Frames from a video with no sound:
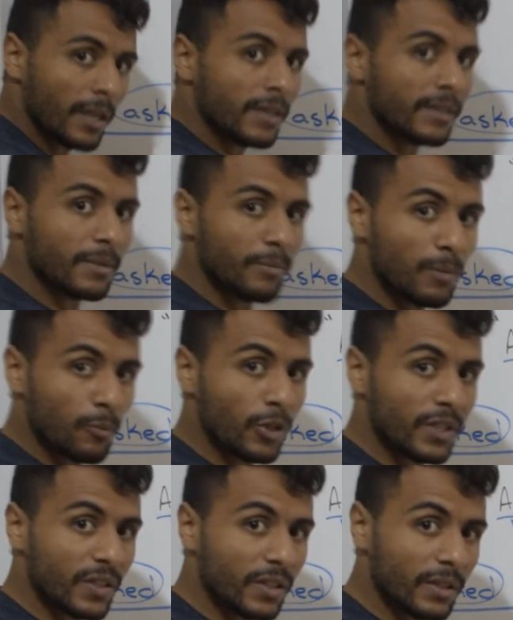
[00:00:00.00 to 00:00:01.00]
Simple
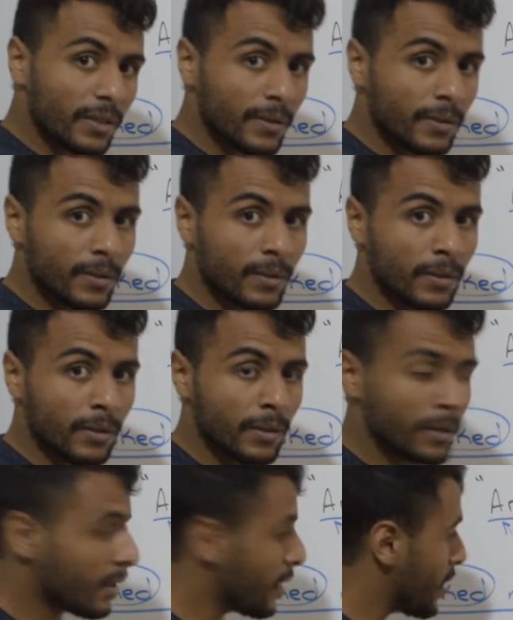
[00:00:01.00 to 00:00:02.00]
present
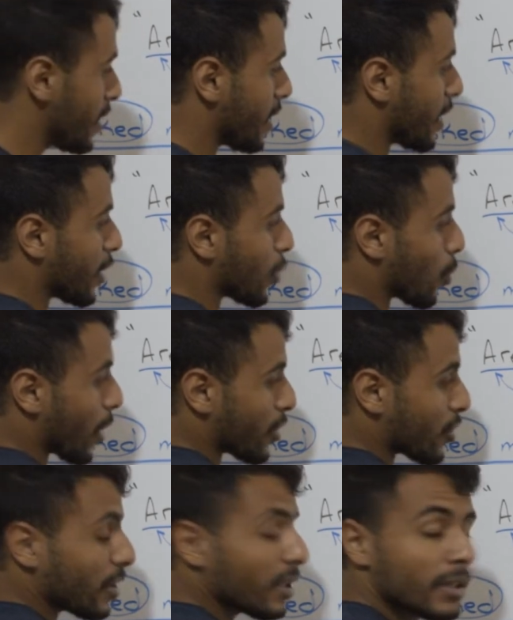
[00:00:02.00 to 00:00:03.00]
in
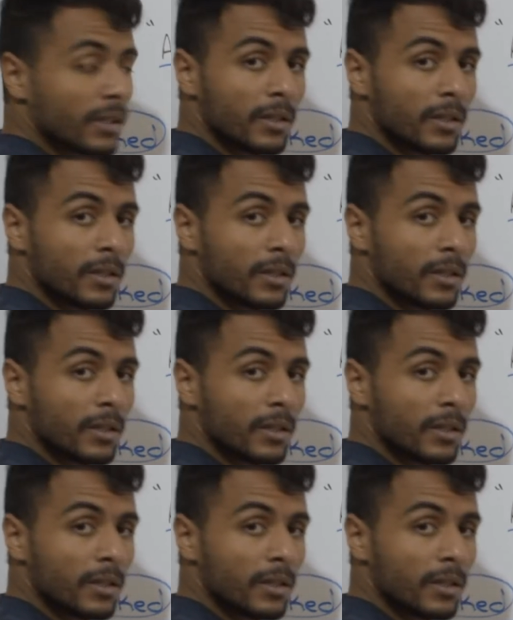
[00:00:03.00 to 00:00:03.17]
question